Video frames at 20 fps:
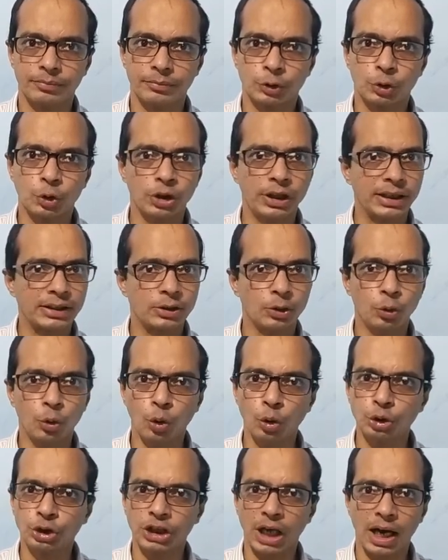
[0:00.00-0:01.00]
So there is
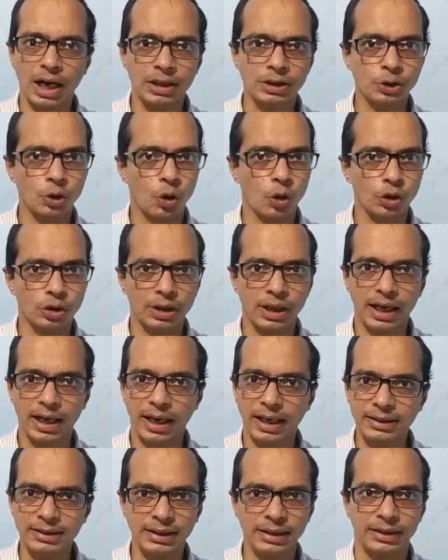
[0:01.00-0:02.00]
no charge on the
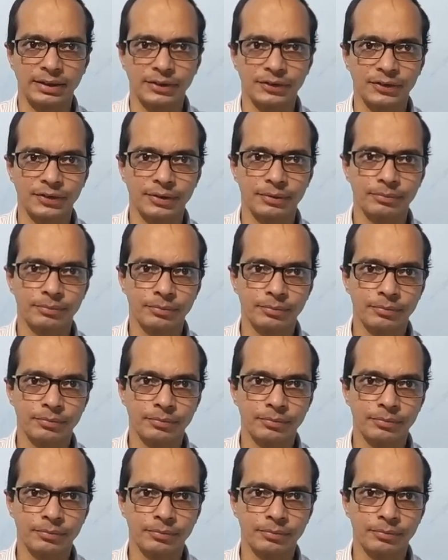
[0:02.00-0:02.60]
assets.